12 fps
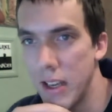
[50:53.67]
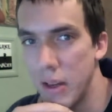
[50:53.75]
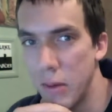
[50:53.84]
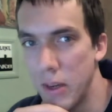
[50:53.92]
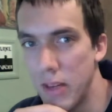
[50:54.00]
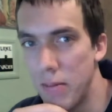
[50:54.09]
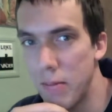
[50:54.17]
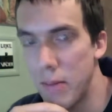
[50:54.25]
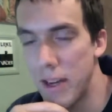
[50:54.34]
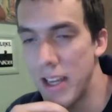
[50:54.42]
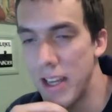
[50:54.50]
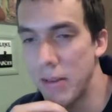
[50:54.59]

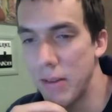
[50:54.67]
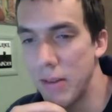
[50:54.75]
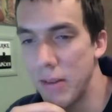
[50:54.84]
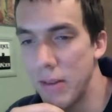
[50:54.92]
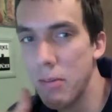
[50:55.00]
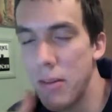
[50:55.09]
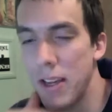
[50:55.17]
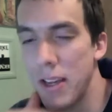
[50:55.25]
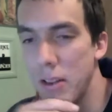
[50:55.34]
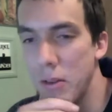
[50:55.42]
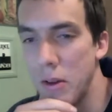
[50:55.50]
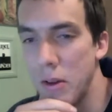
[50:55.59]
what talk might
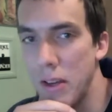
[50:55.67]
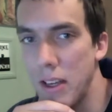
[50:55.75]
you throw